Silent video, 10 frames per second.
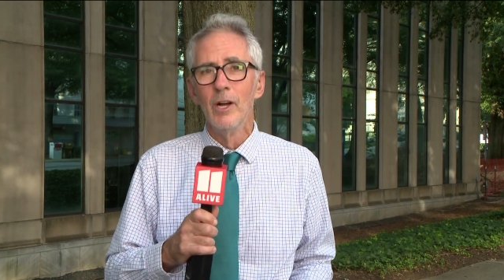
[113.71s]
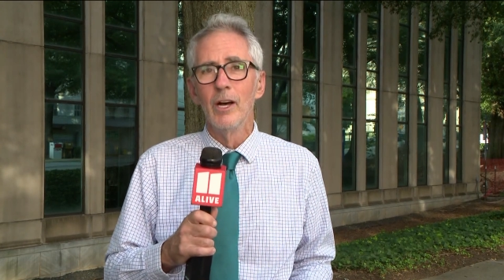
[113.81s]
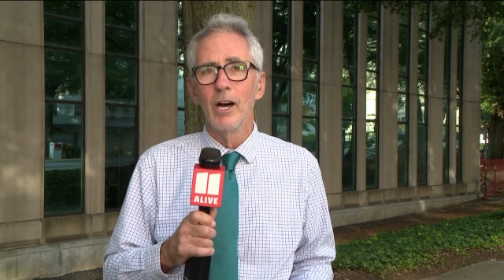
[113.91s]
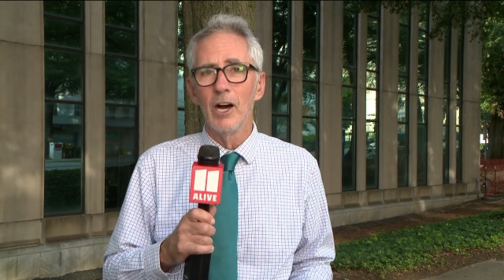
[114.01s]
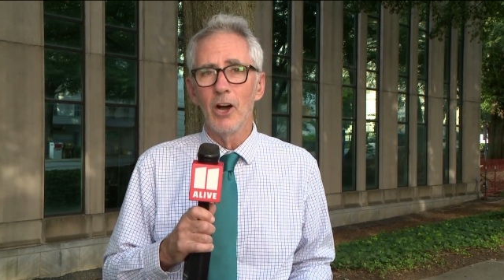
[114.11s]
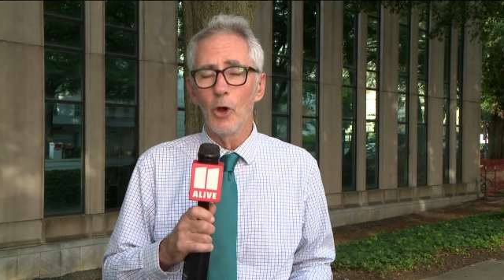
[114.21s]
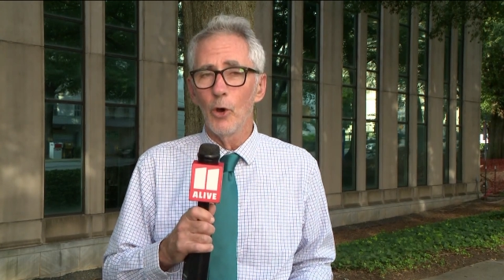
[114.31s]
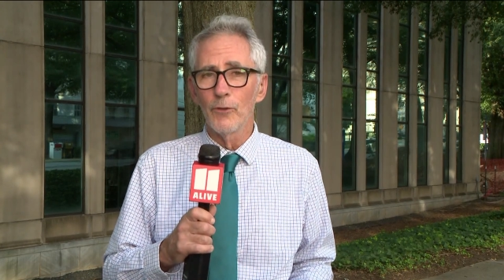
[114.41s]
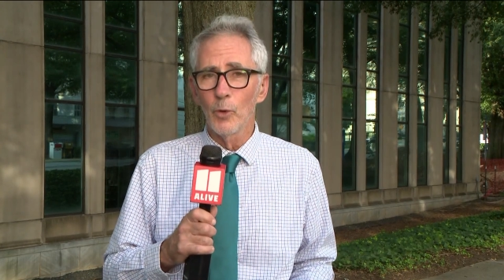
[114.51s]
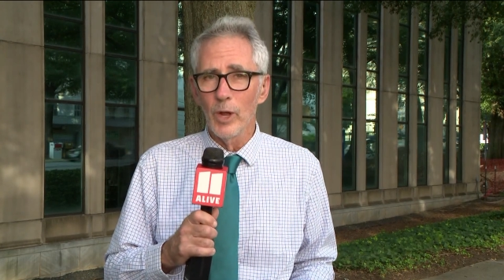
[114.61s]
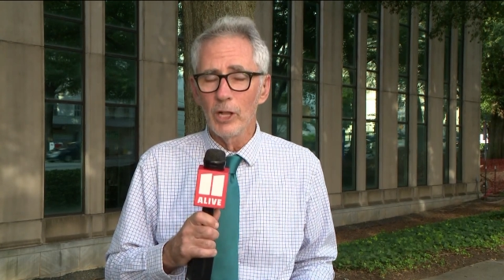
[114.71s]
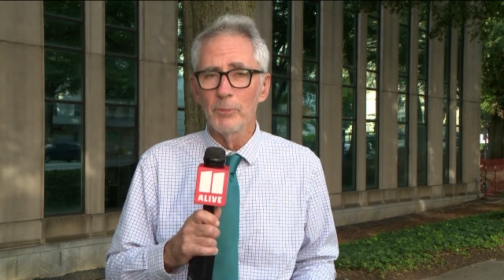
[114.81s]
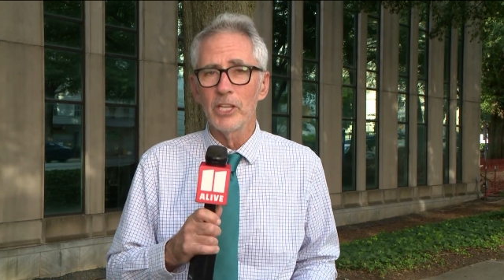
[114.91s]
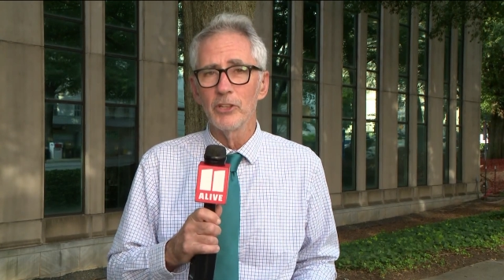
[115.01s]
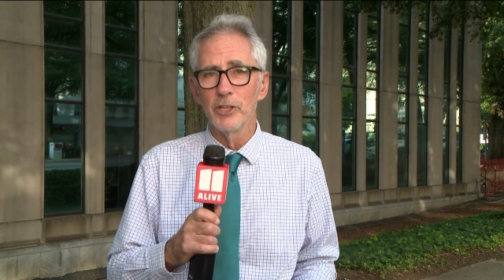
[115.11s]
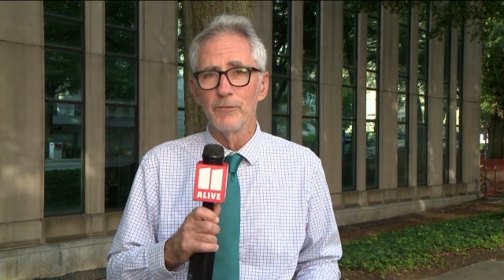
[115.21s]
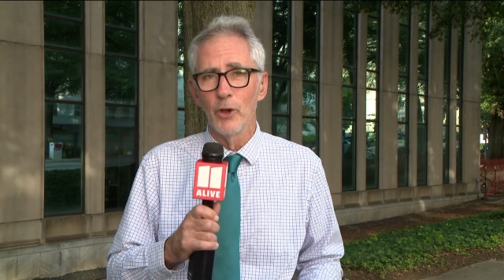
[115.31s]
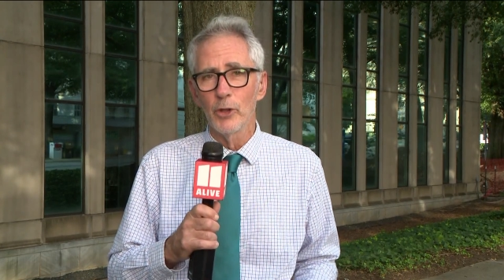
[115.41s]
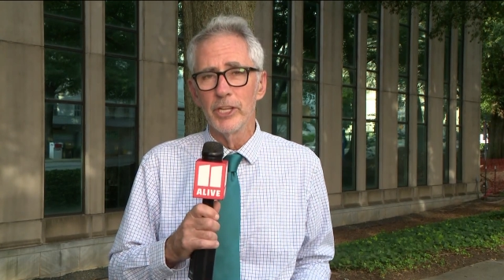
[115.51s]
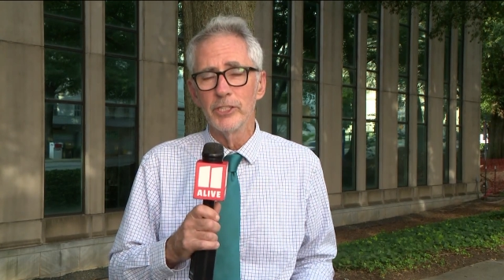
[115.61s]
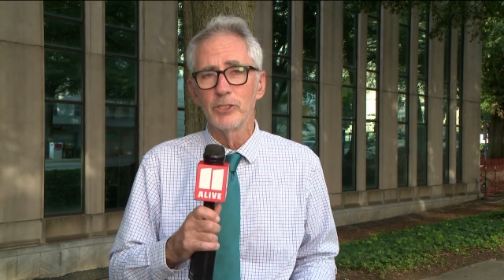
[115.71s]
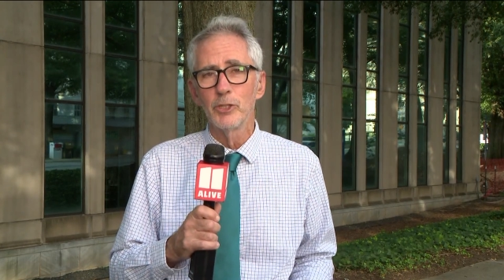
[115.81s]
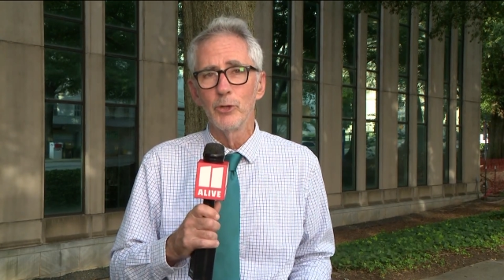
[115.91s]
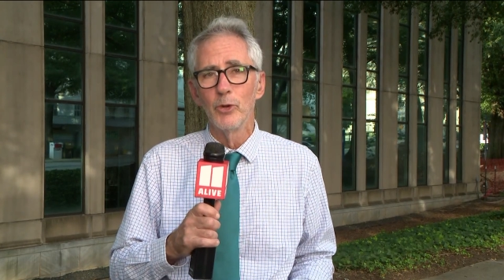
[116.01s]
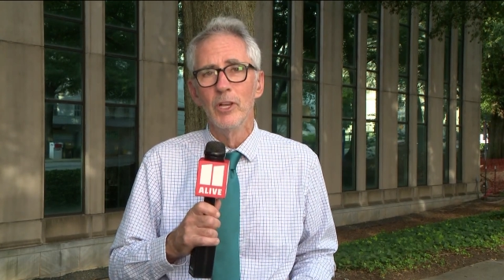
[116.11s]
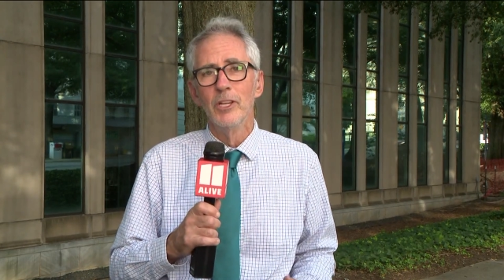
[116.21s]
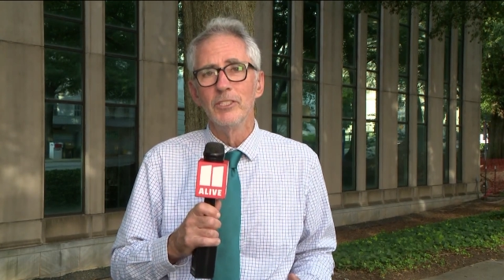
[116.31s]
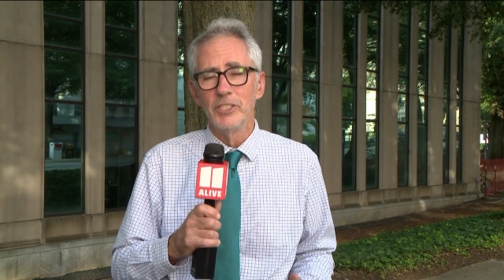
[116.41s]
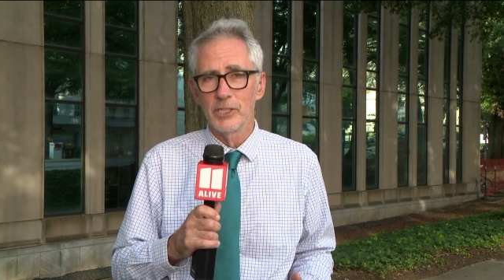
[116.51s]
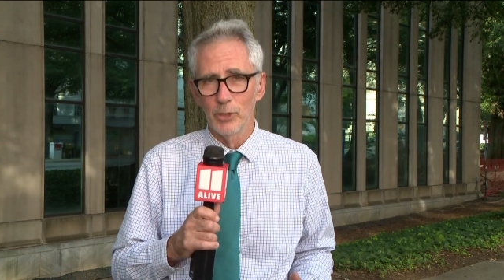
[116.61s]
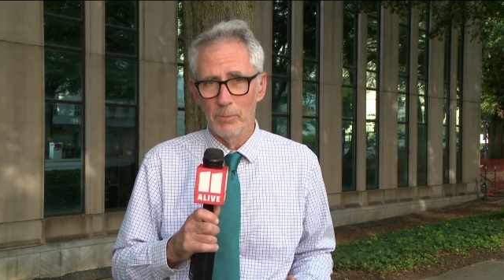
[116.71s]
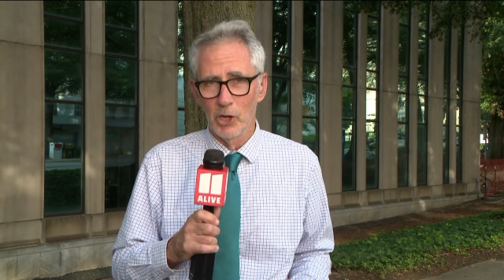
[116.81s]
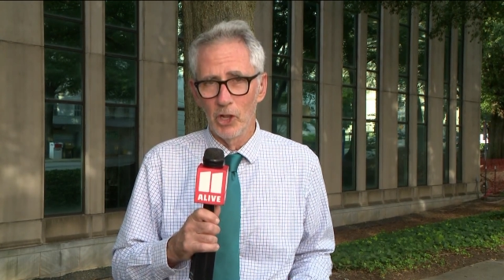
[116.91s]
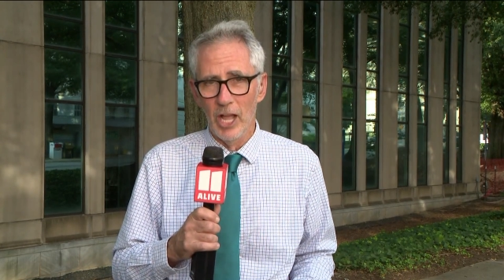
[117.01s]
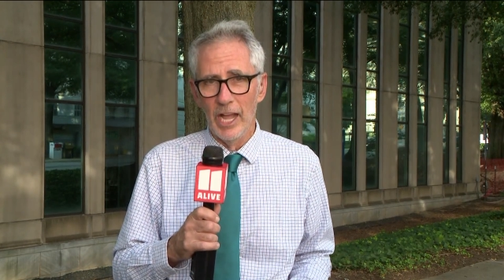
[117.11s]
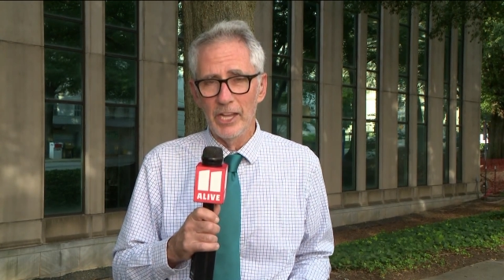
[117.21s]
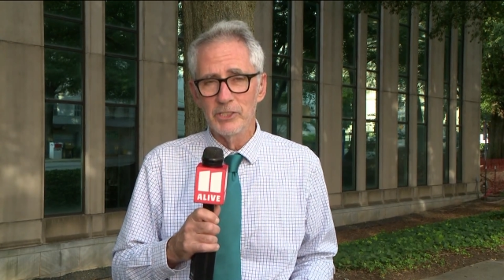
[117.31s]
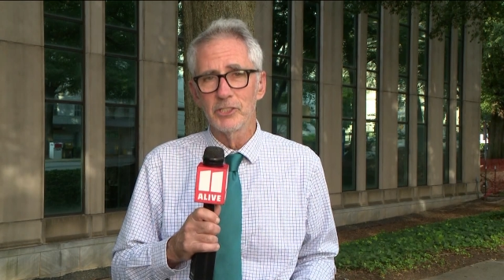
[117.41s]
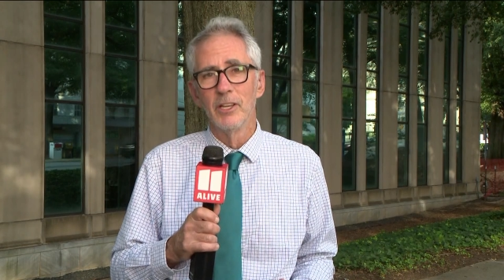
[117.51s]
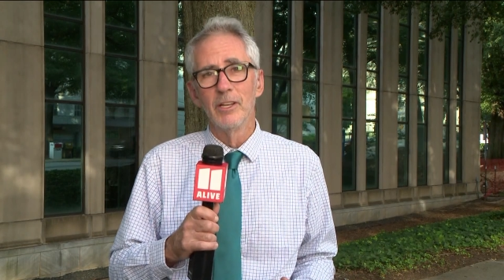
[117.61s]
uh, overwhelmingly voted to decriminalize